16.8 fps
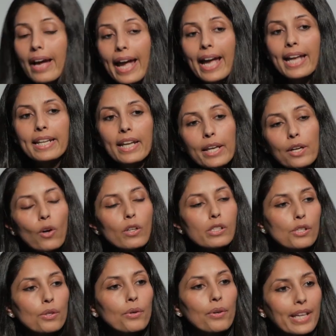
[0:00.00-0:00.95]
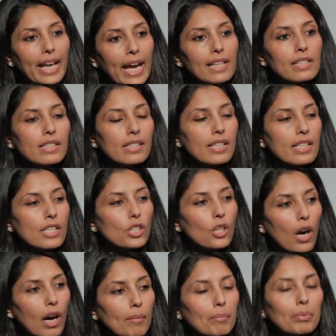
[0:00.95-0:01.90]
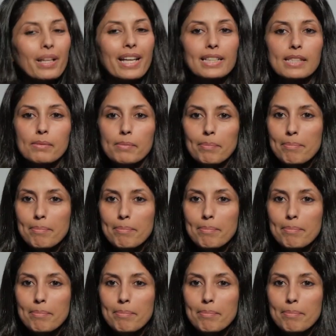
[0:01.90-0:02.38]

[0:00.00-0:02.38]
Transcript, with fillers: and it also creates this complex